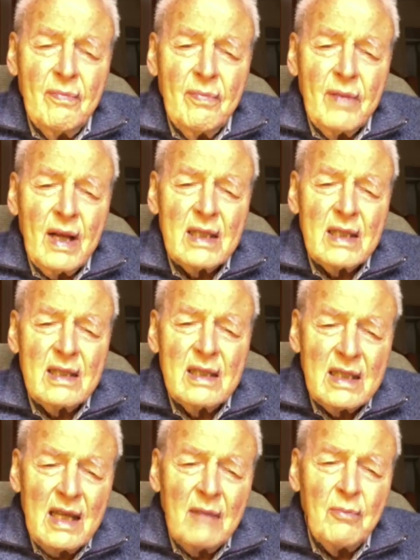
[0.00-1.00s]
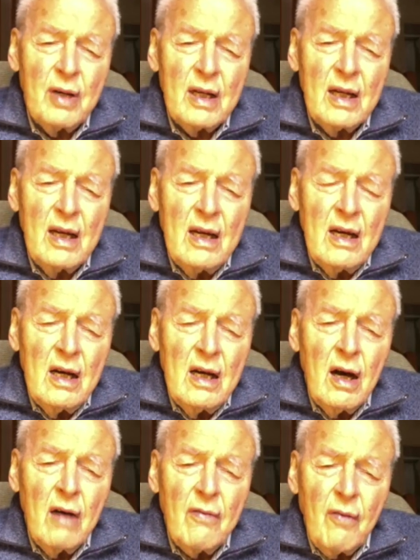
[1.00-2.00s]
That's the summary
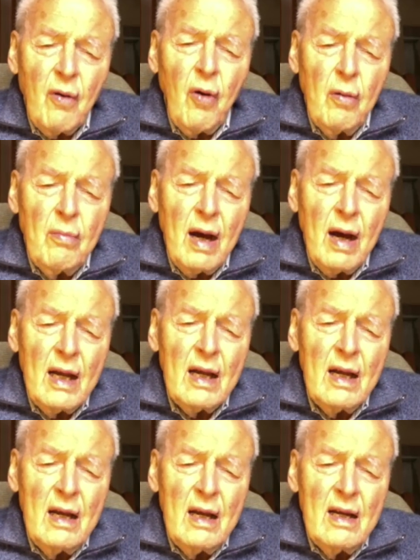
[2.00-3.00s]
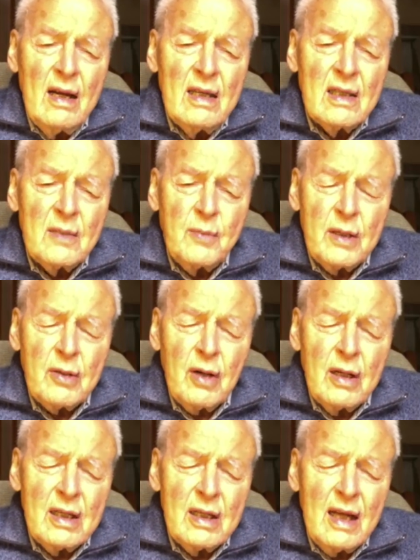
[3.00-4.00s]
of all my
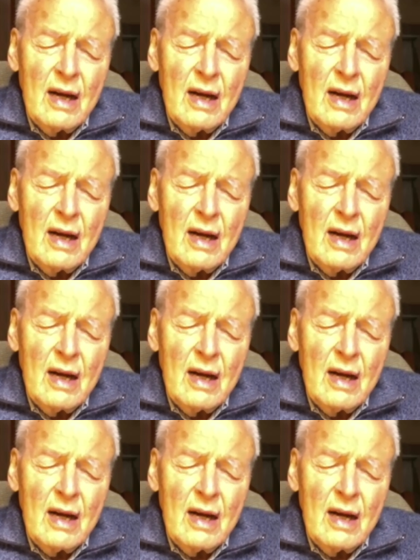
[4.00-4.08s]
spirituality.